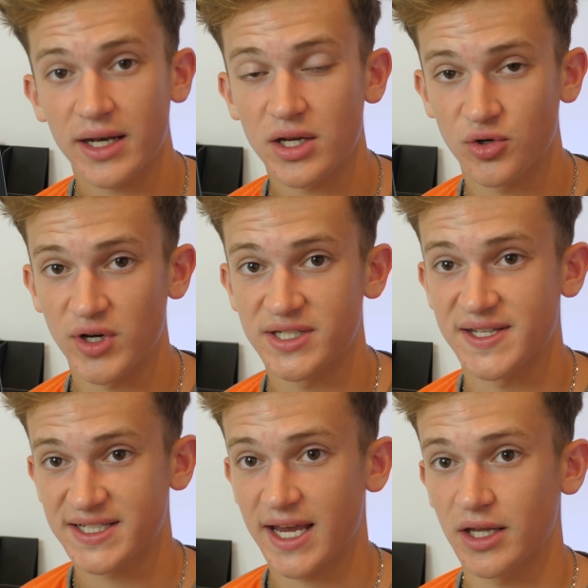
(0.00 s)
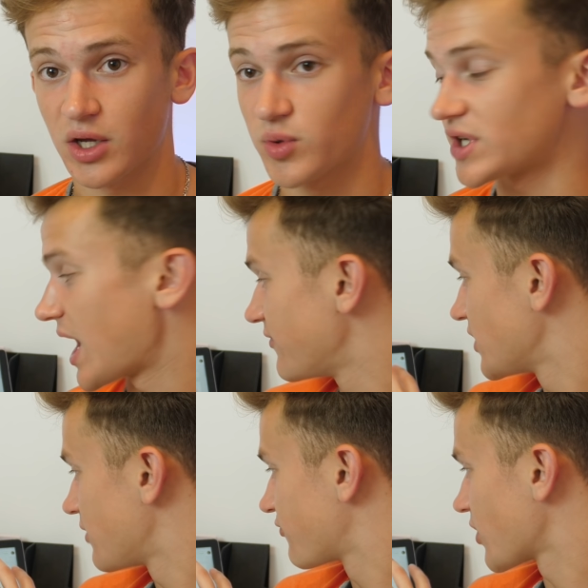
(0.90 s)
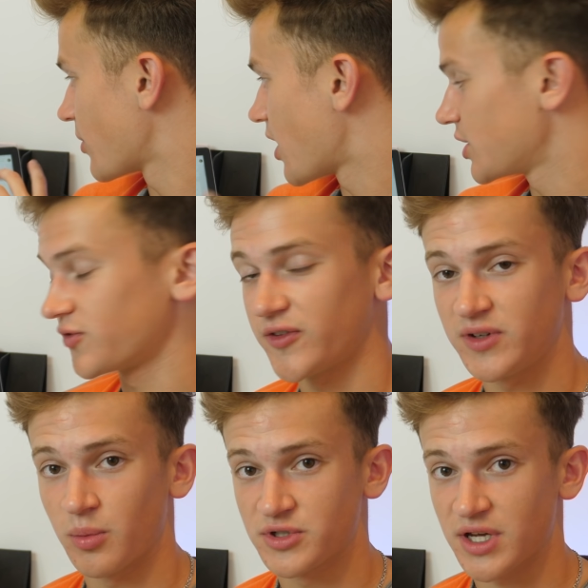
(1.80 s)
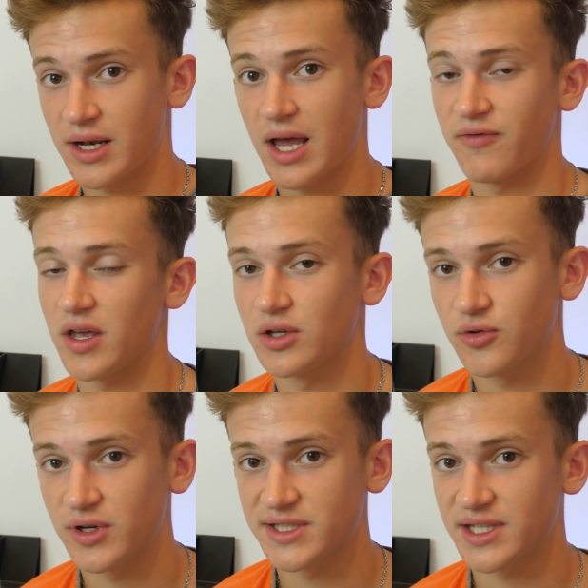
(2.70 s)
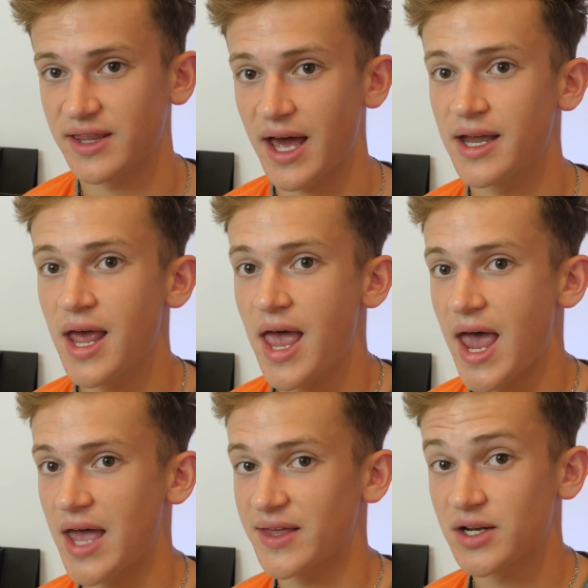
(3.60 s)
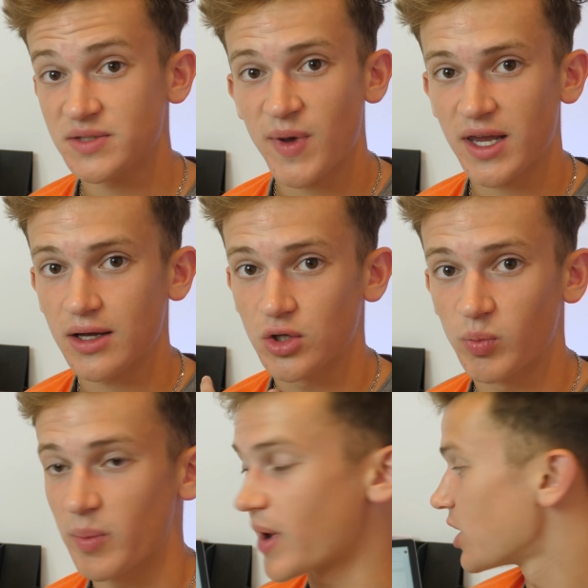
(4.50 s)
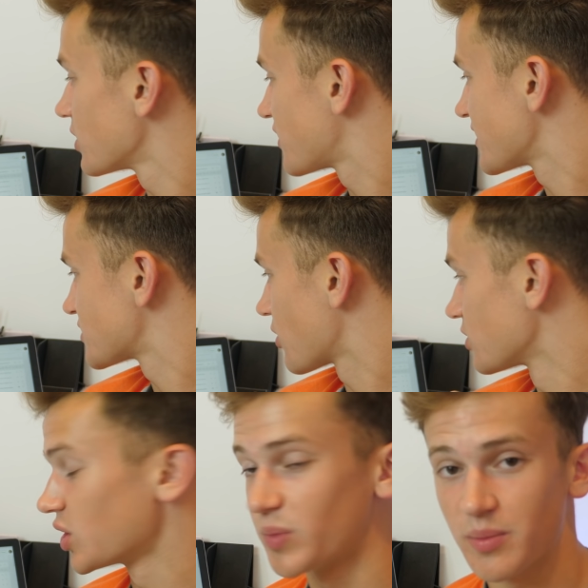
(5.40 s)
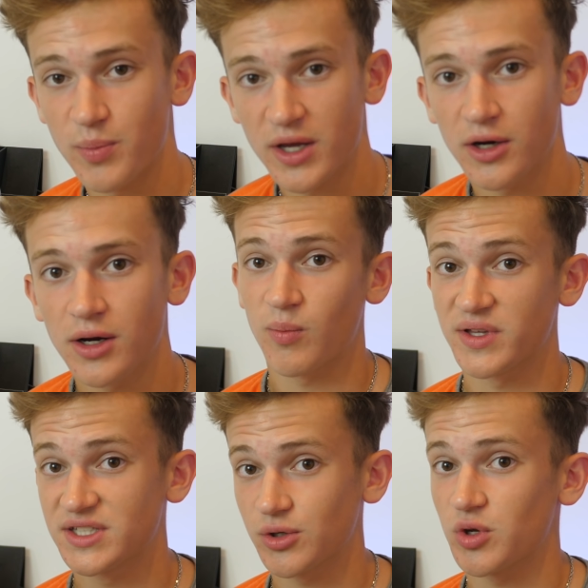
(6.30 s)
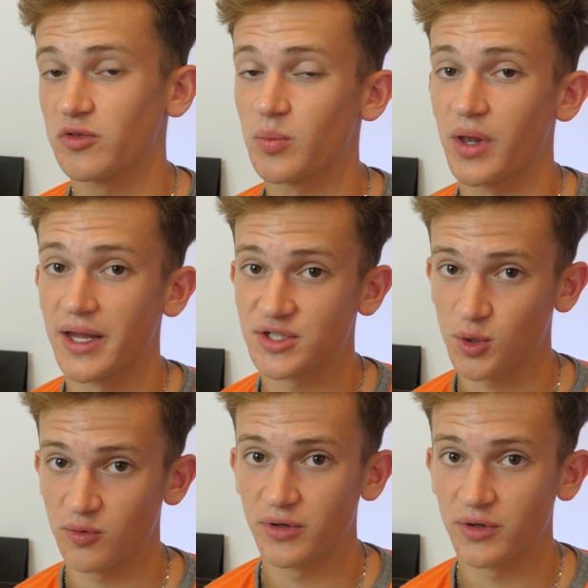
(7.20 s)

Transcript: increase the scaling, which I've done from 150%, I've increased that, and that does make it a little bit better. Things are a little bit bigger, but still you have a little bit less screen